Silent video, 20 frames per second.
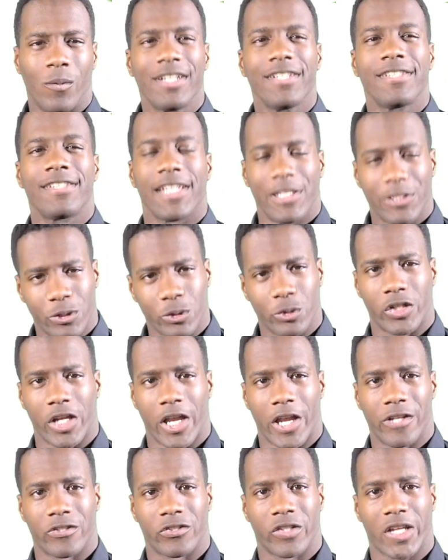What is
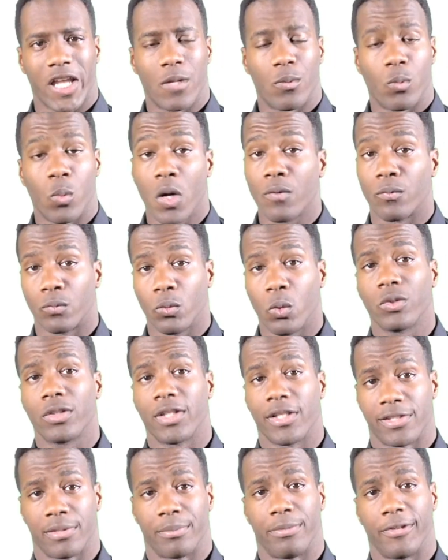interchange and what role
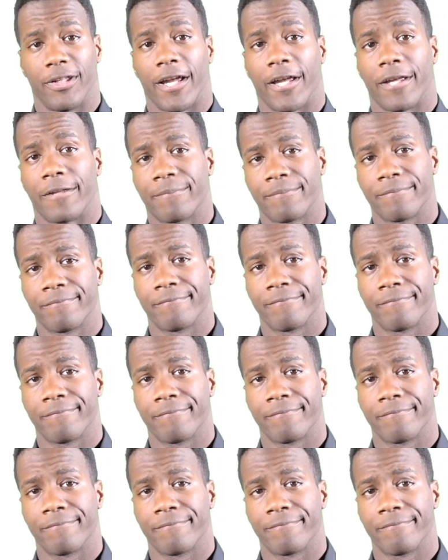does it play?